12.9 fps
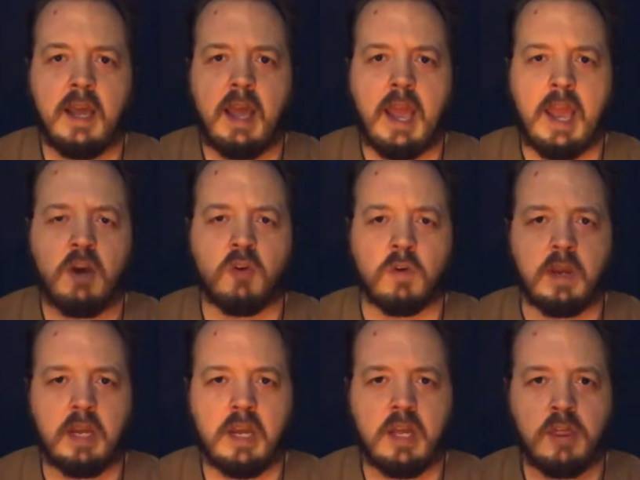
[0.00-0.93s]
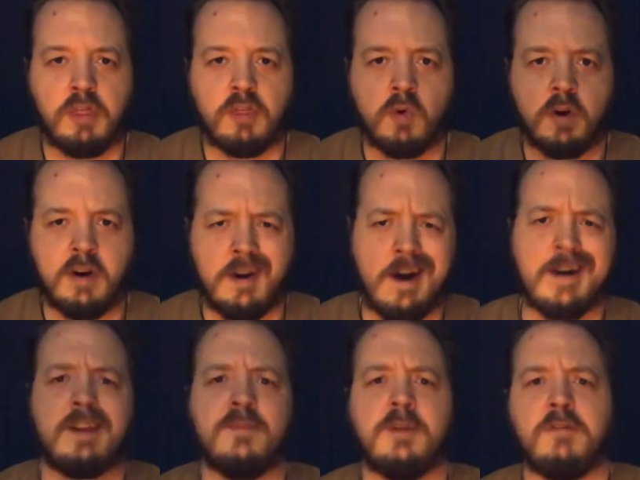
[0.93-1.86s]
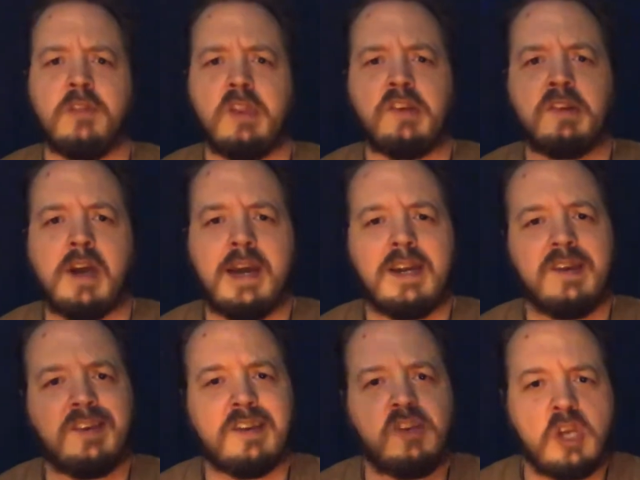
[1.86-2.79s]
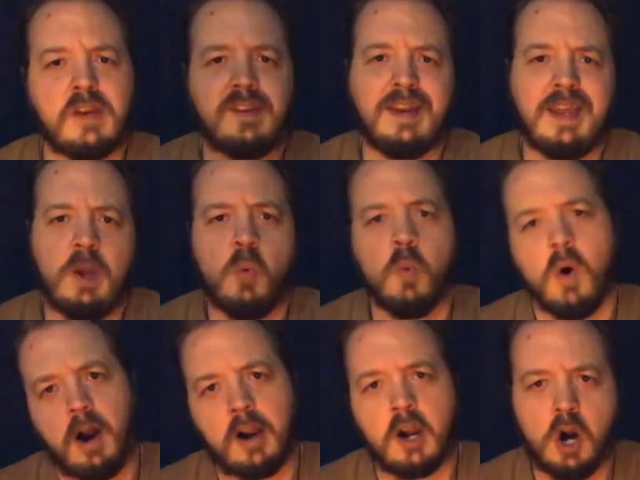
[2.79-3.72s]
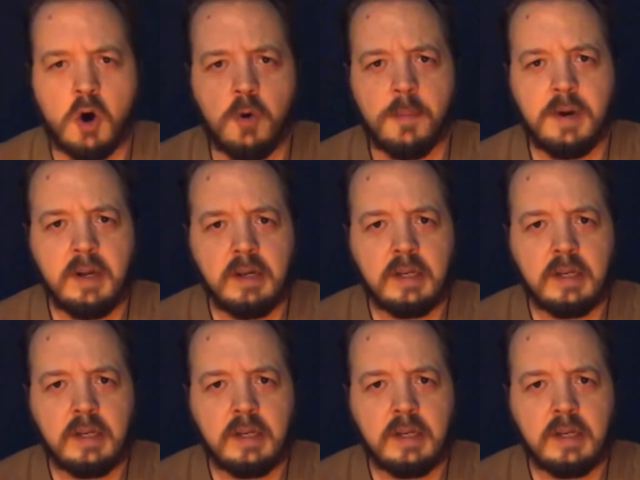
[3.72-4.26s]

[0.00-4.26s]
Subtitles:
Angry, Thor knocked him over the side and suggested he walk home